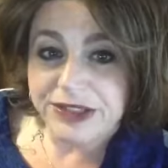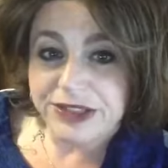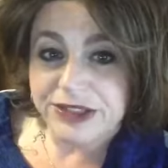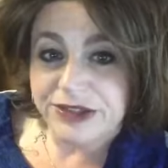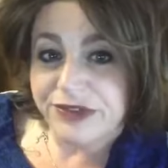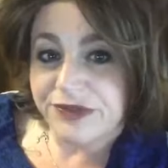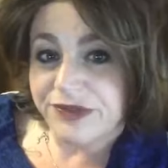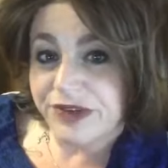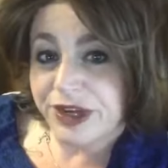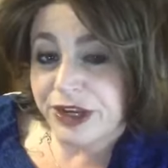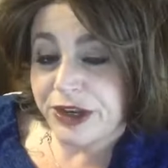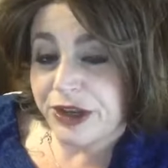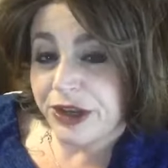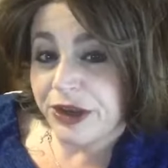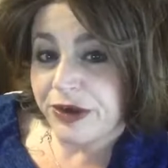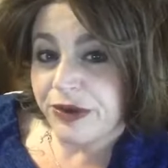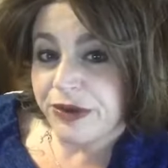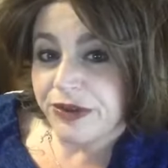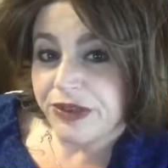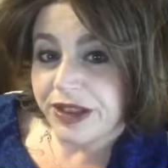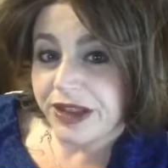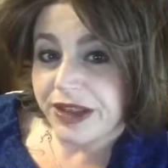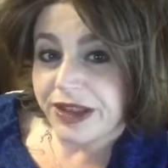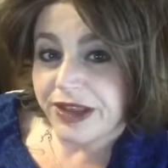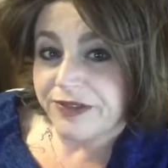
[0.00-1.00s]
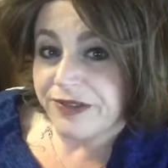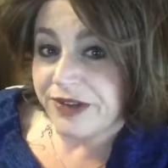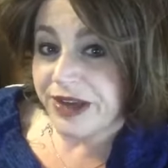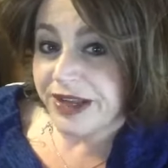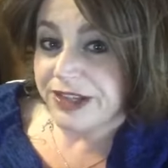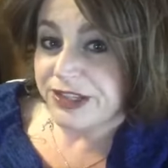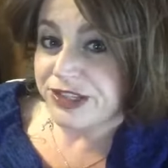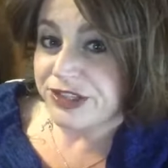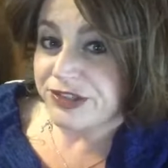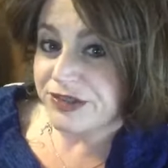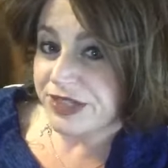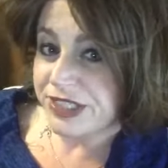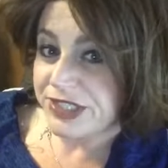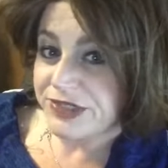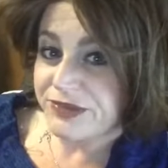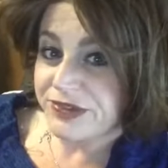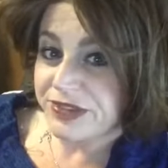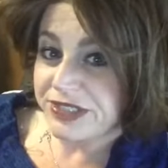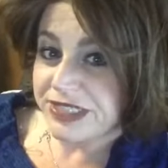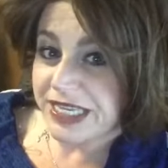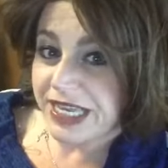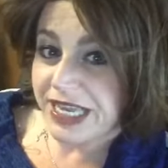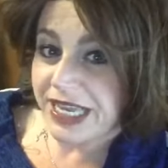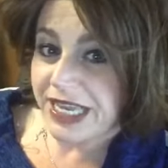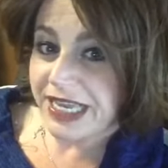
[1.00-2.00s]
So if I know that I've had a stressful
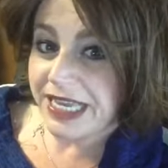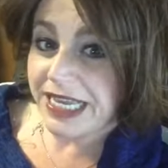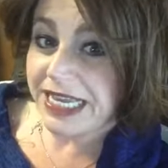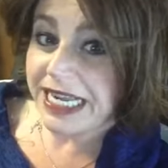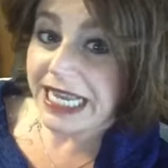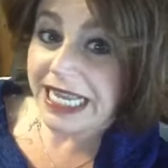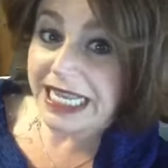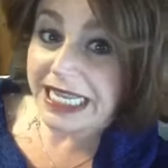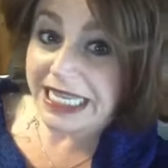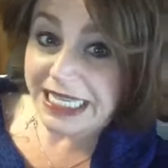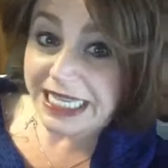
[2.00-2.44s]
day and I